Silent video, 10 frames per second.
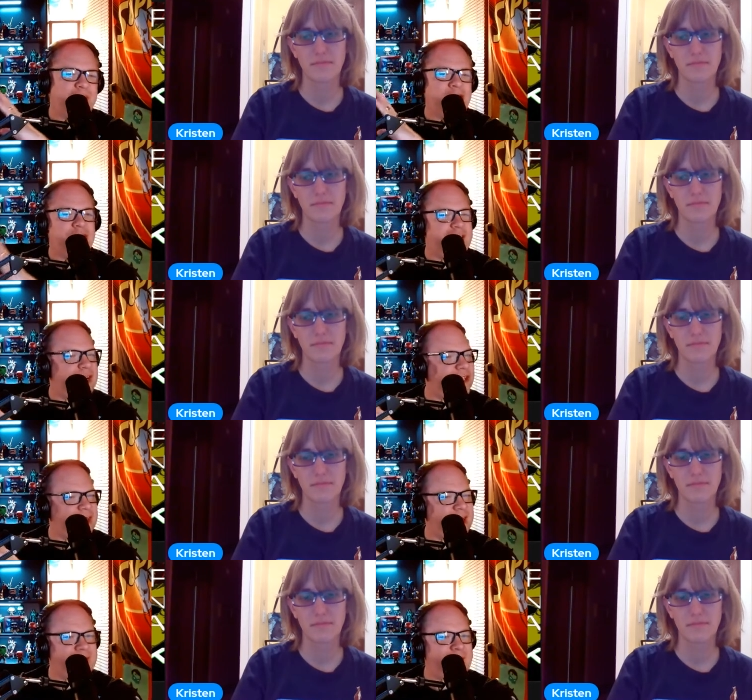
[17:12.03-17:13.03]
Speaker 1: with like
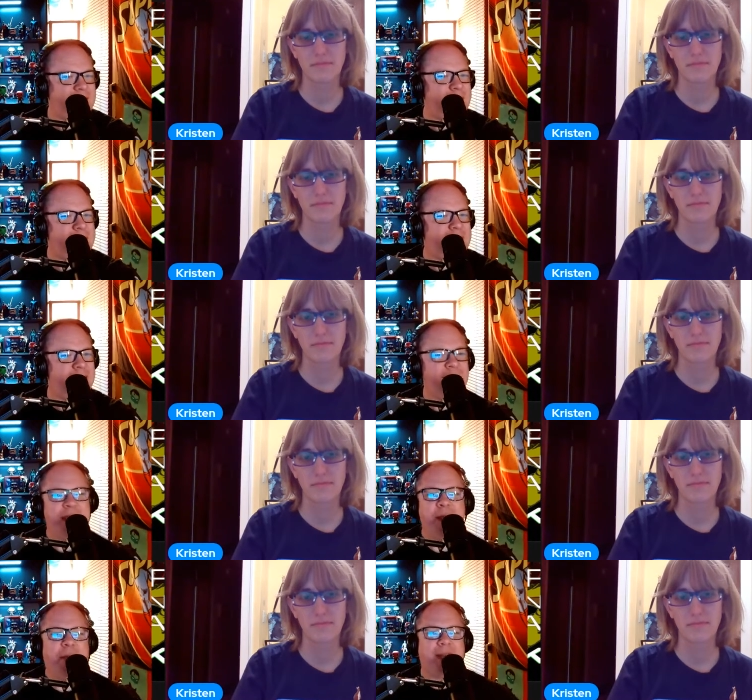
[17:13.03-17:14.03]
Jason and Damian,
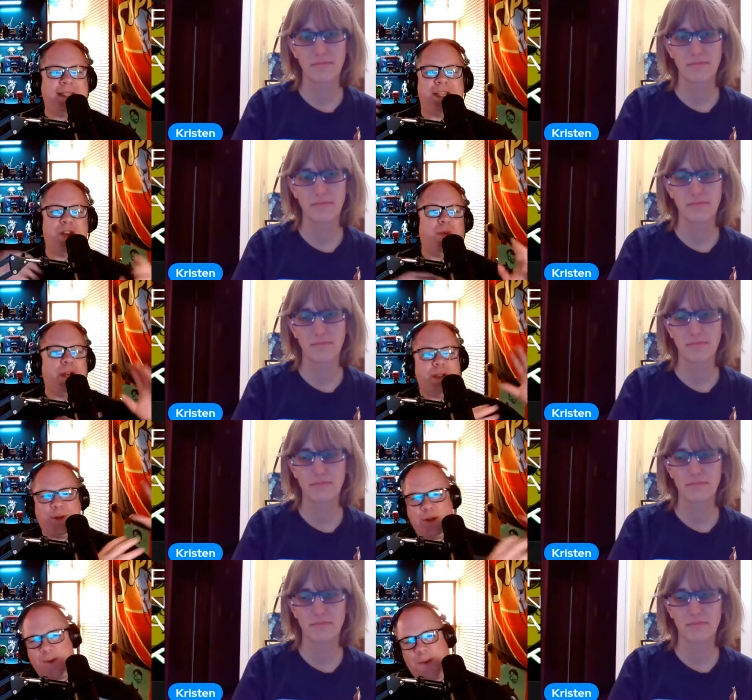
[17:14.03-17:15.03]
but it's like you don't want to go
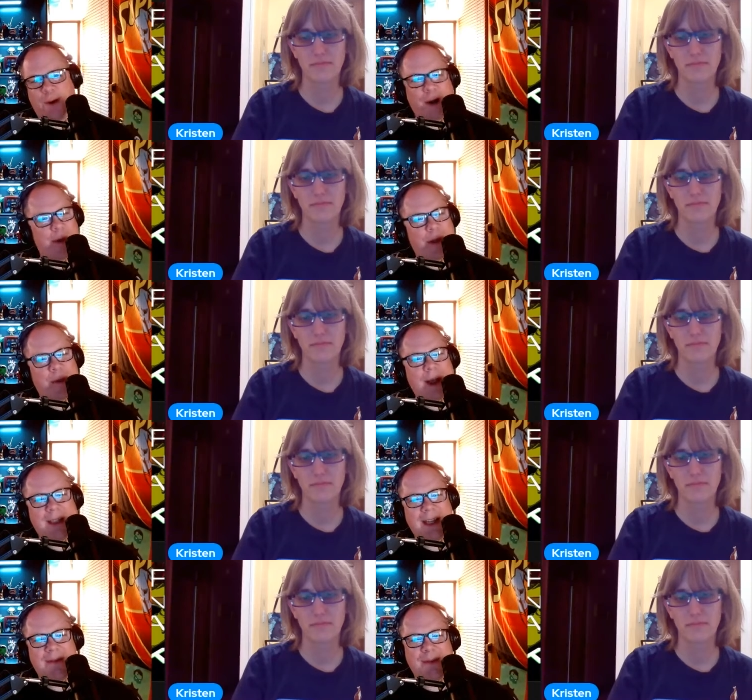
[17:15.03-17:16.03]
too dark with the
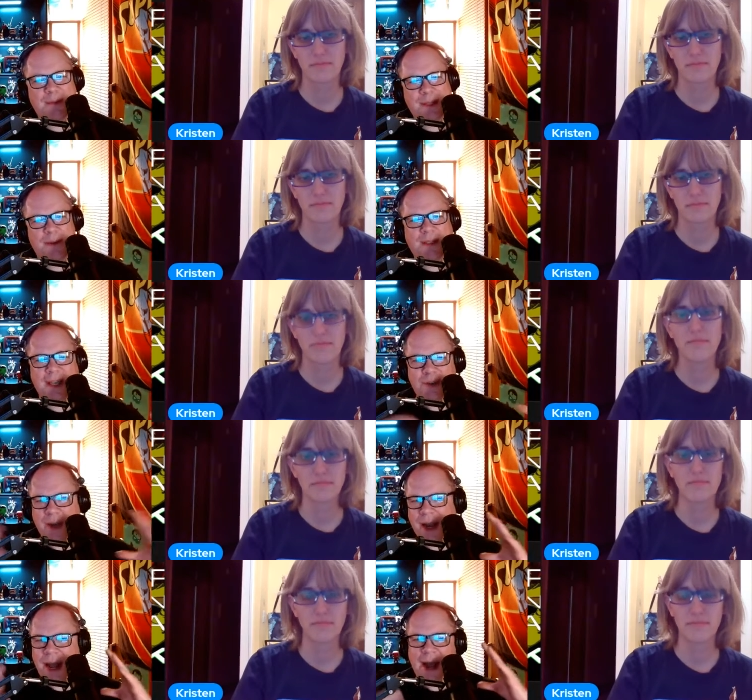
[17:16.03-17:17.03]
rest of them. So it's like you
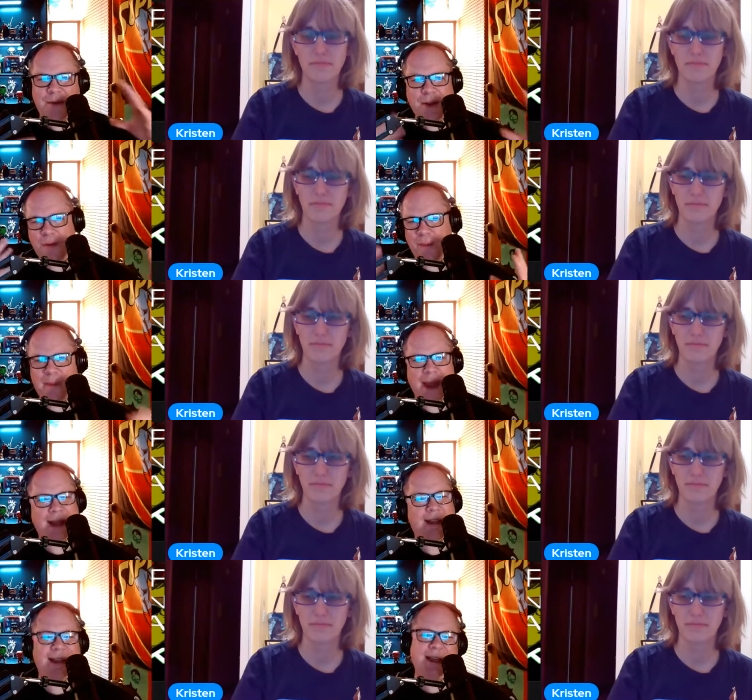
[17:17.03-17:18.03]
kind of have to do a
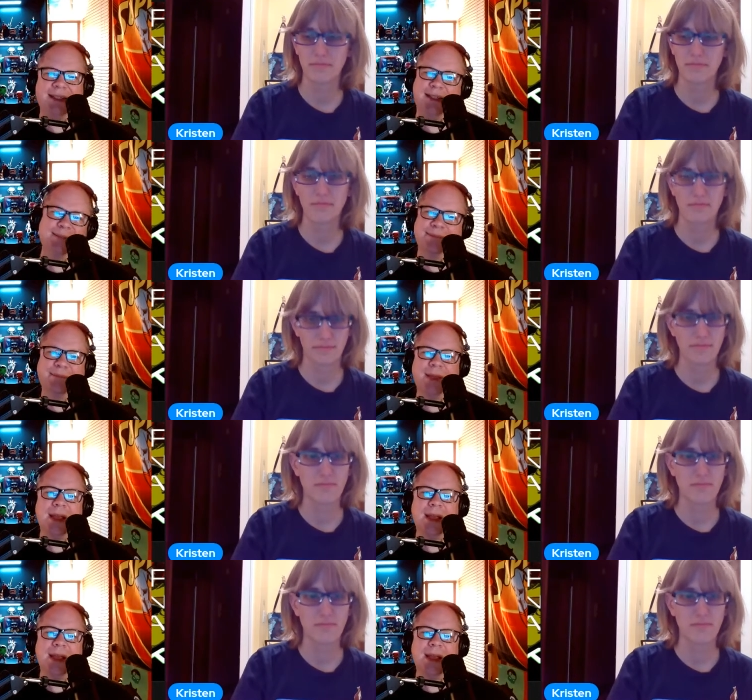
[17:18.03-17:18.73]
mix, and it's